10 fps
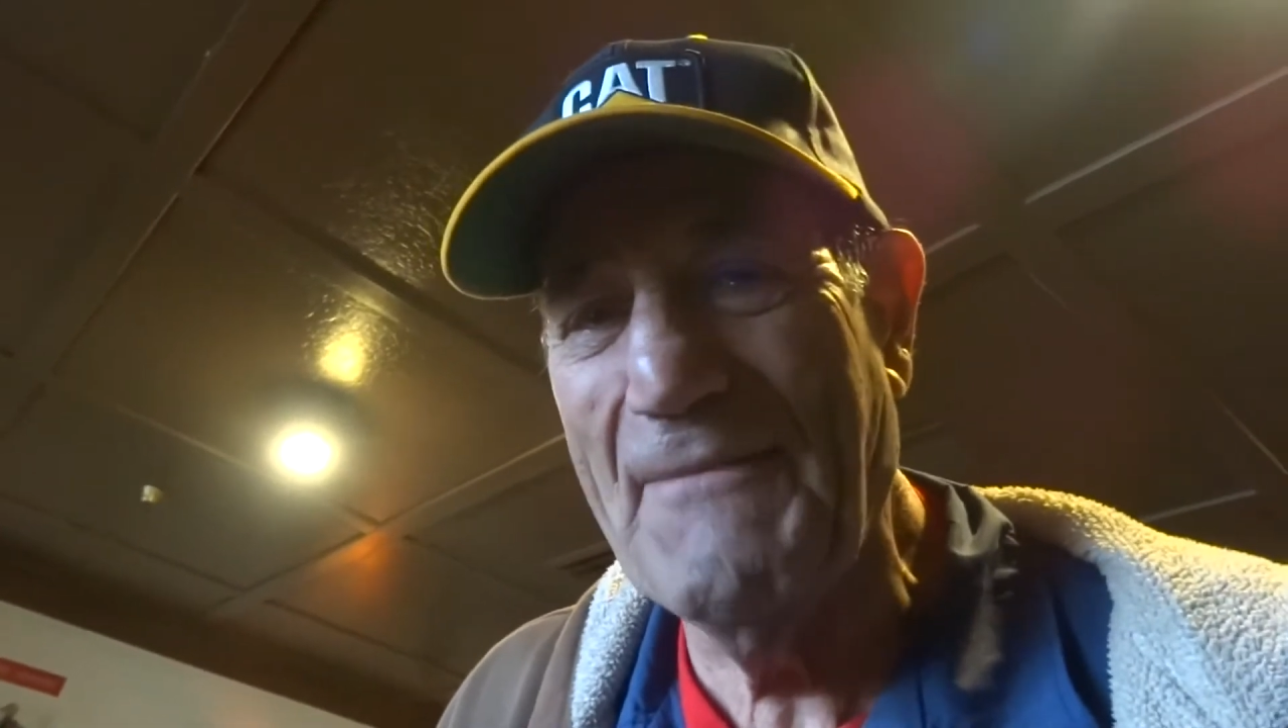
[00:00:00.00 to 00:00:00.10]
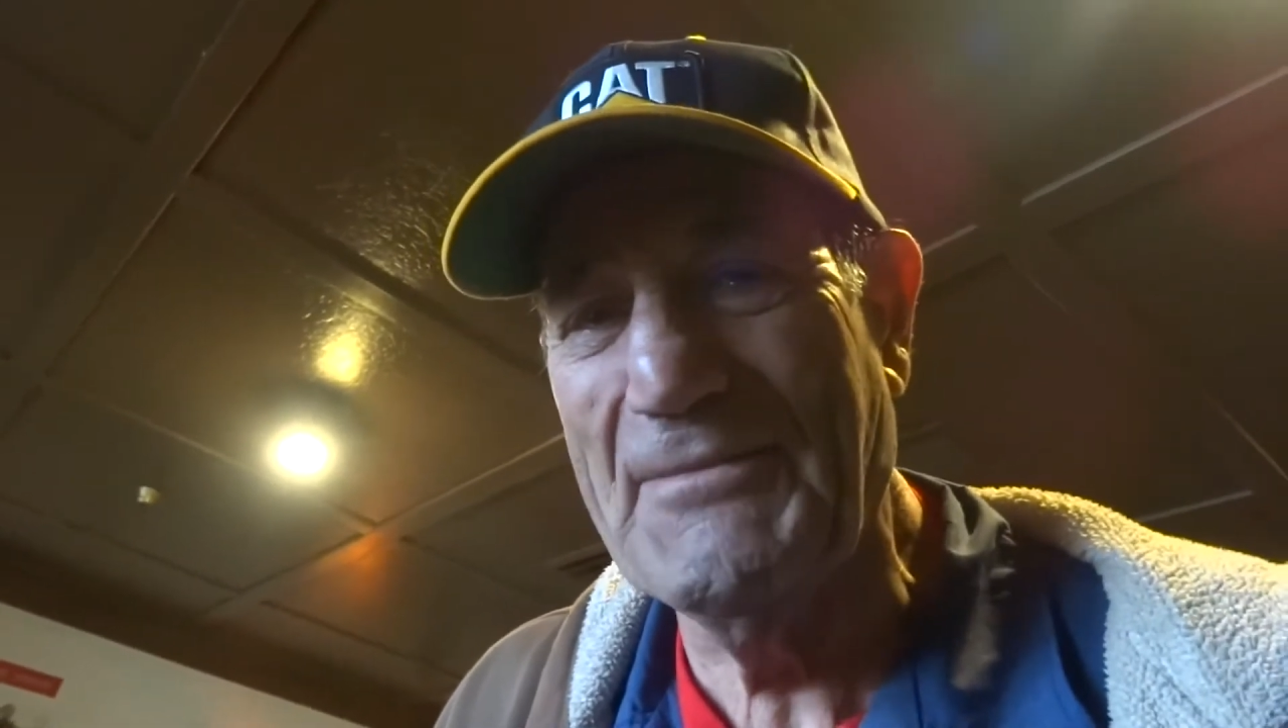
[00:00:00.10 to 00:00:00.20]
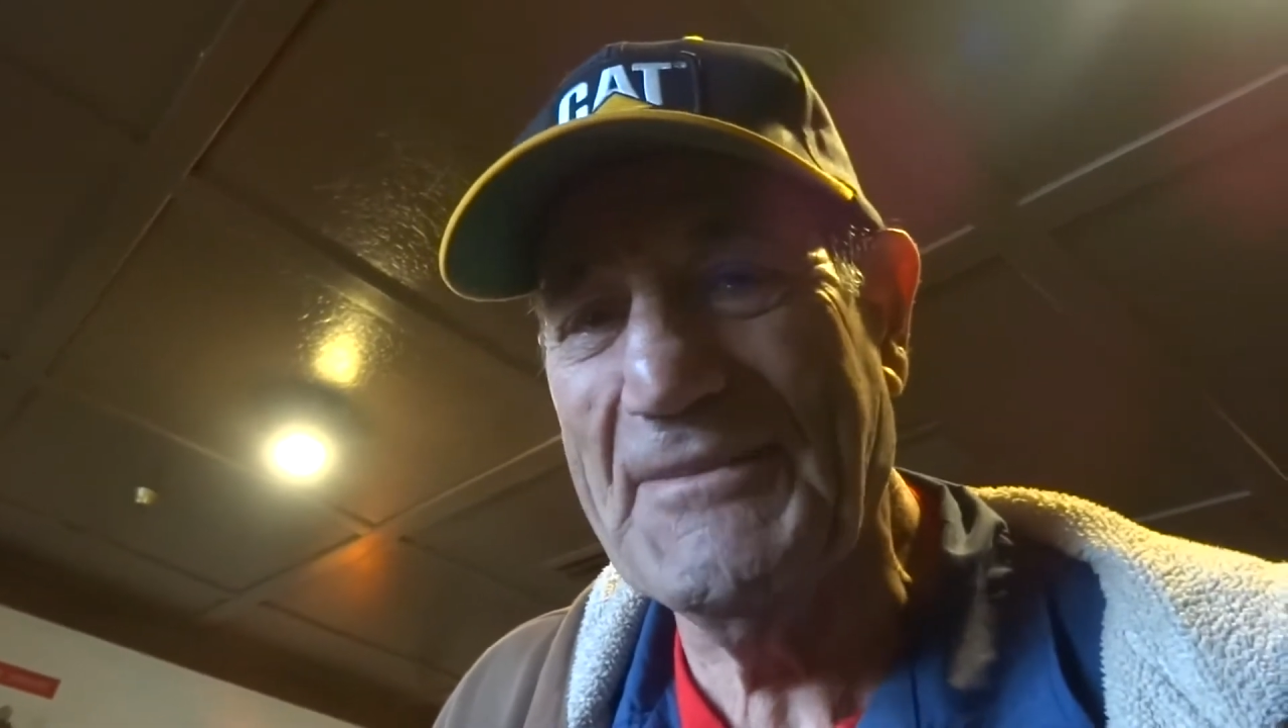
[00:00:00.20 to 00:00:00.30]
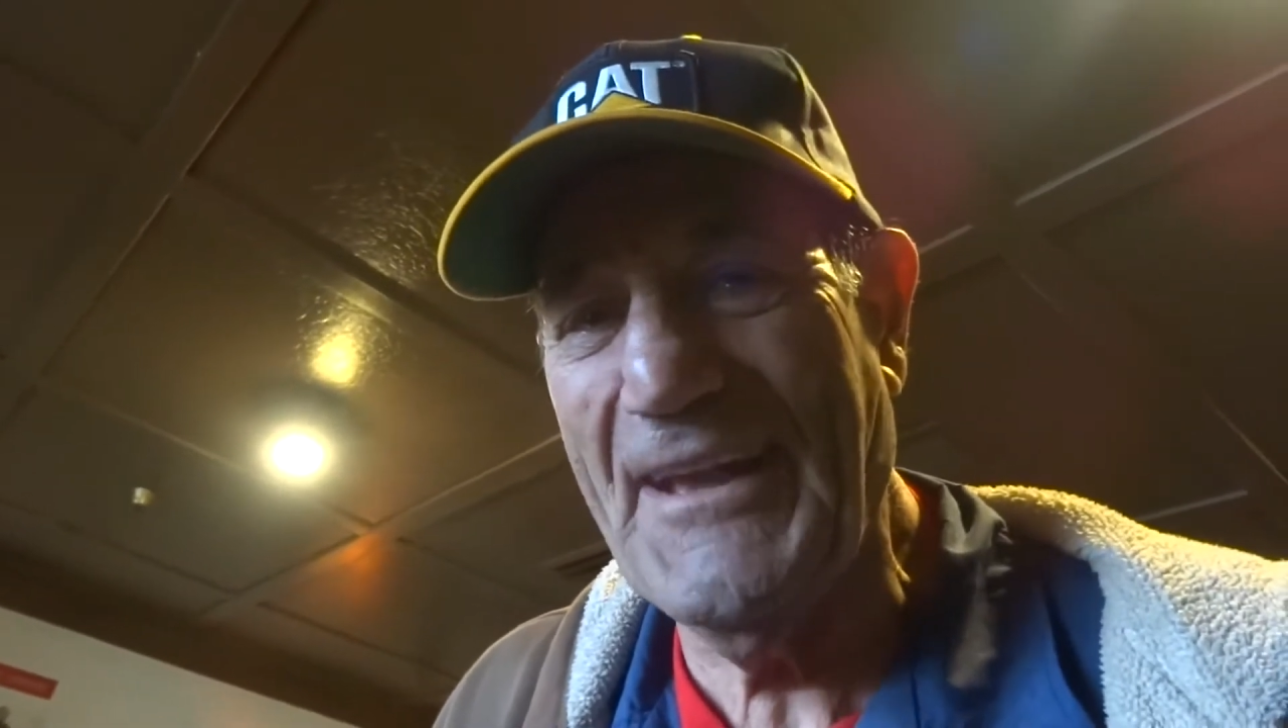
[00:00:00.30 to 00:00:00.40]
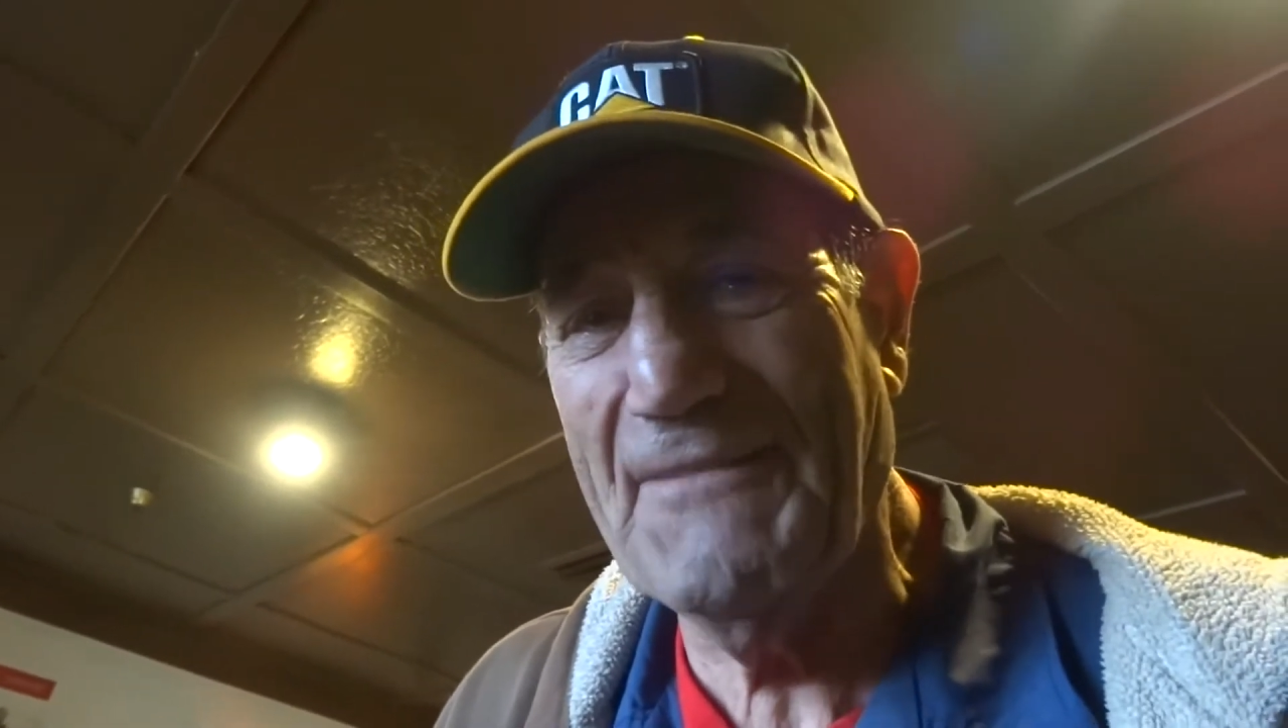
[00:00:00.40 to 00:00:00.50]

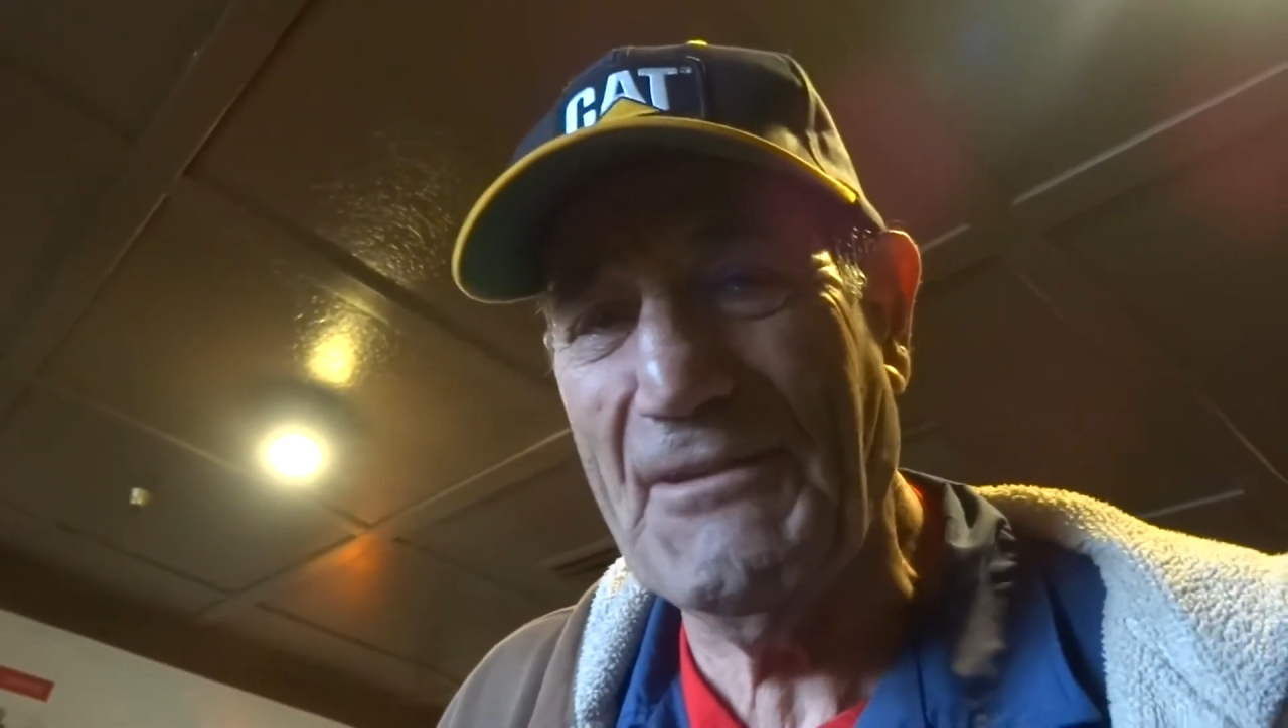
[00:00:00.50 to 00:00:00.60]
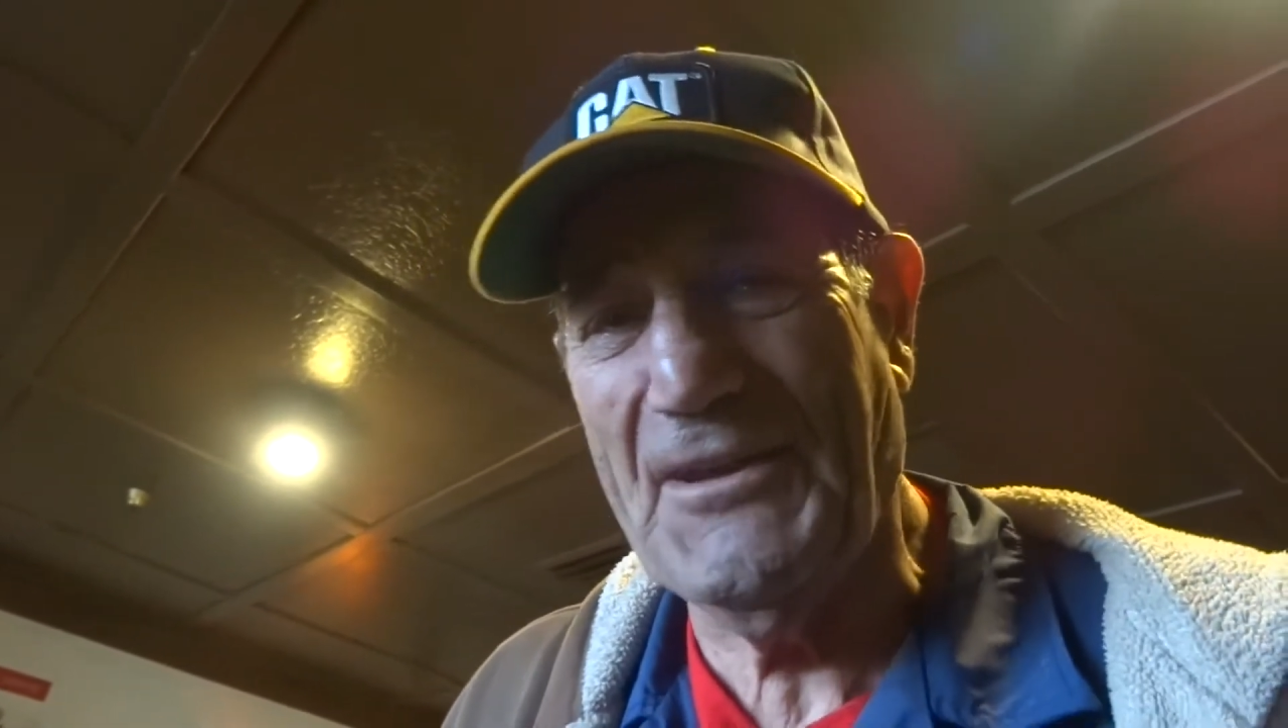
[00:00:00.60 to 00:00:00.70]
themselves